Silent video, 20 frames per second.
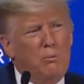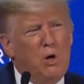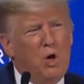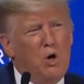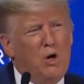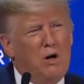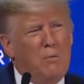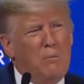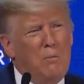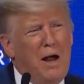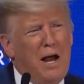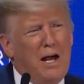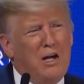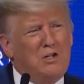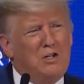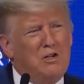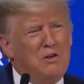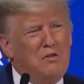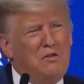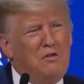promoted
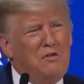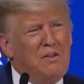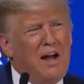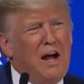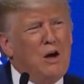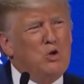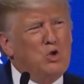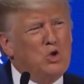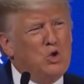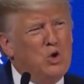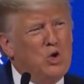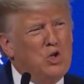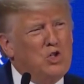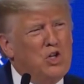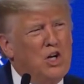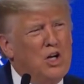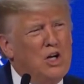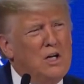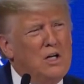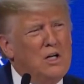massive
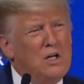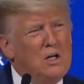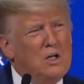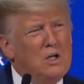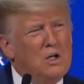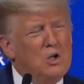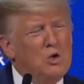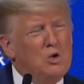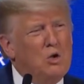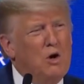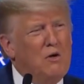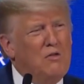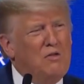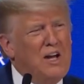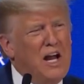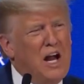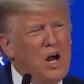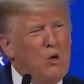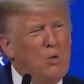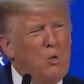outsourcing,
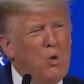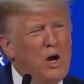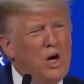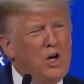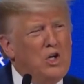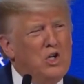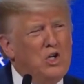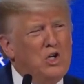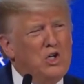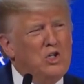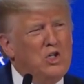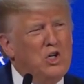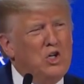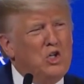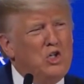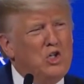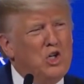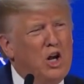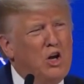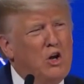drove down wages
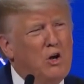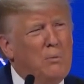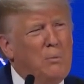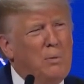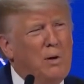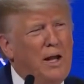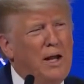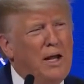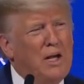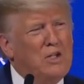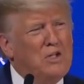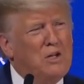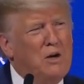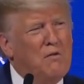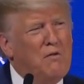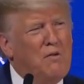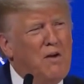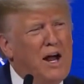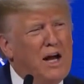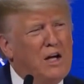and shuttered plants
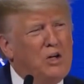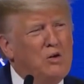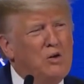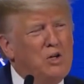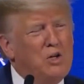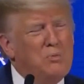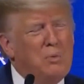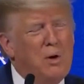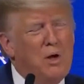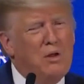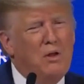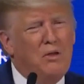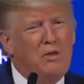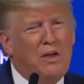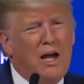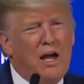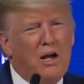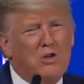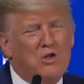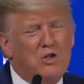and factories by the
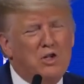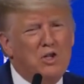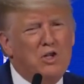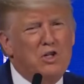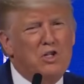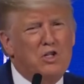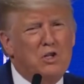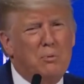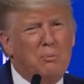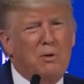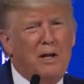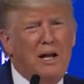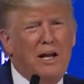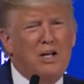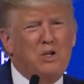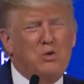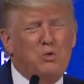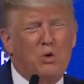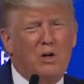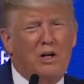thousands. The
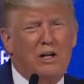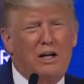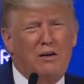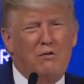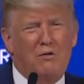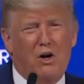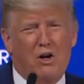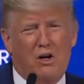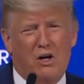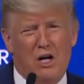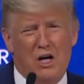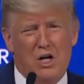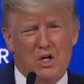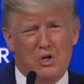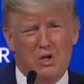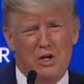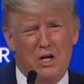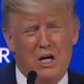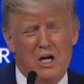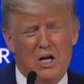plants would leave our
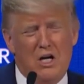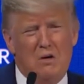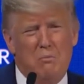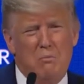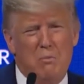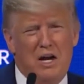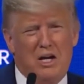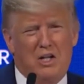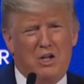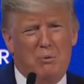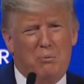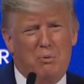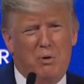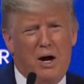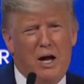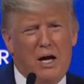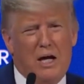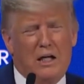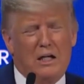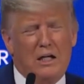country, make the
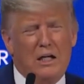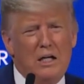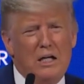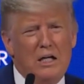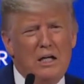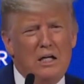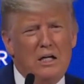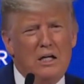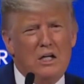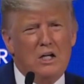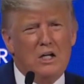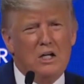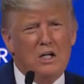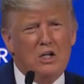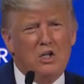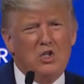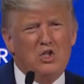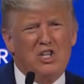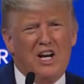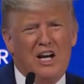product,
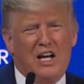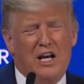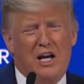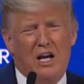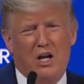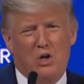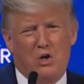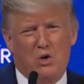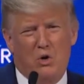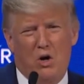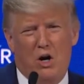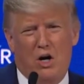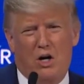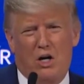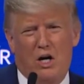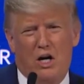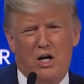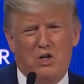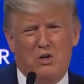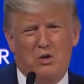sell it into
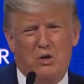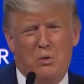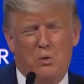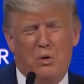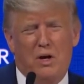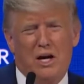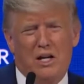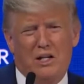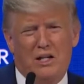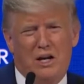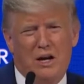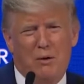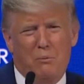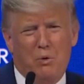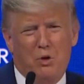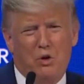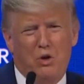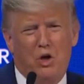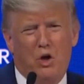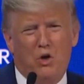our country. We ended
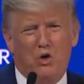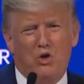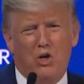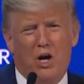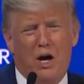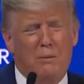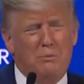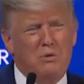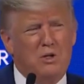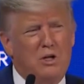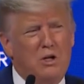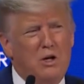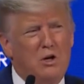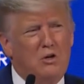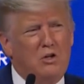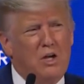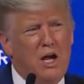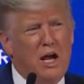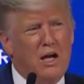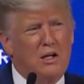up with no jobs and
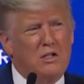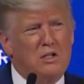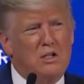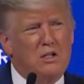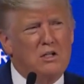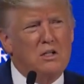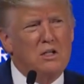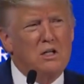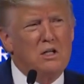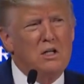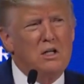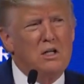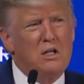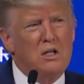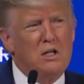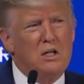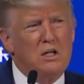no taxes.